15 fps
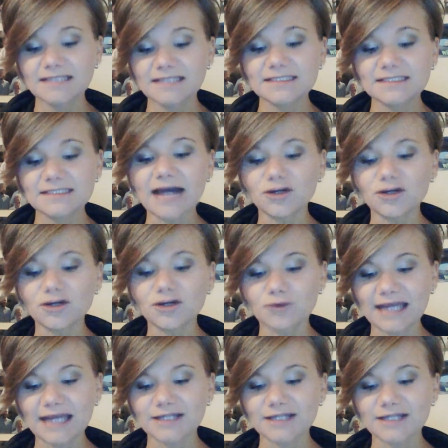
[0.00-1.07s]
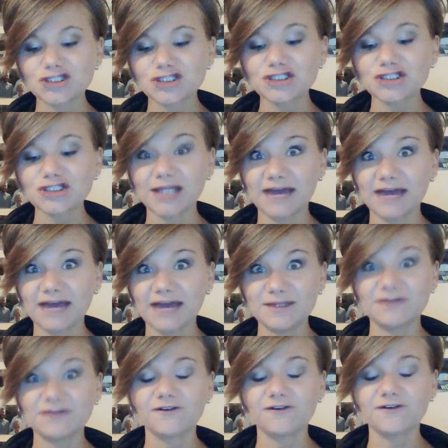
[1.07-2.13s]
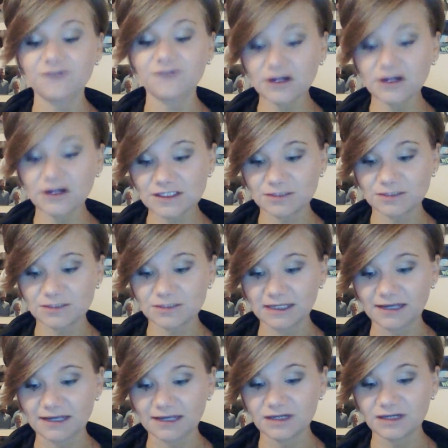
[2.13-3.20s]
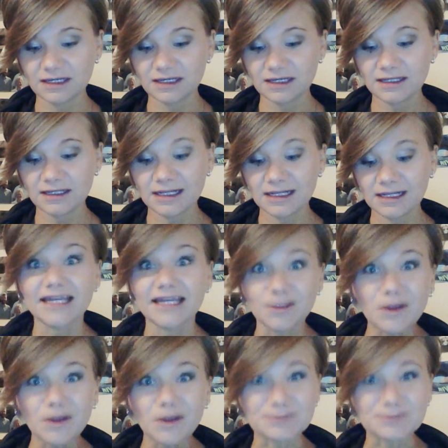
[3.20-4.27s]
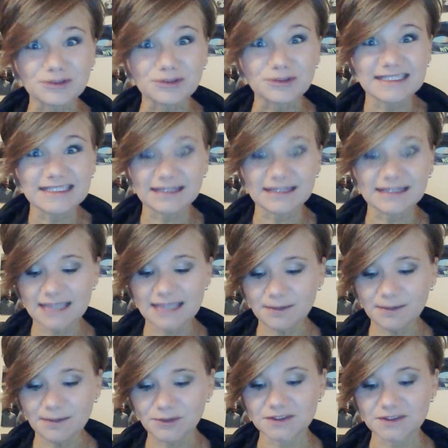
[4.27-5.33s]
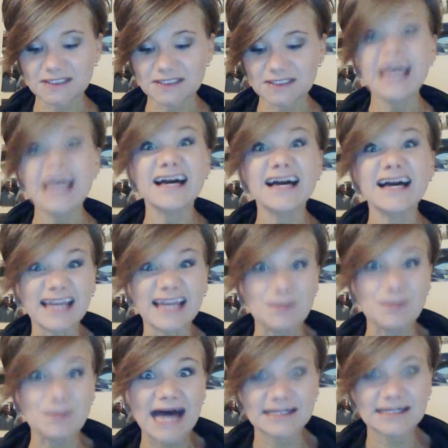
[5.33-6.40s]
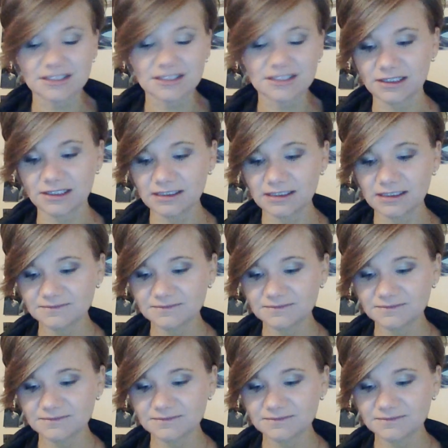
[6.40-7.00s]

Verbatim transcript: Zachariah should have been the first to believe. He was a priest in the temple, you see, like a pastor.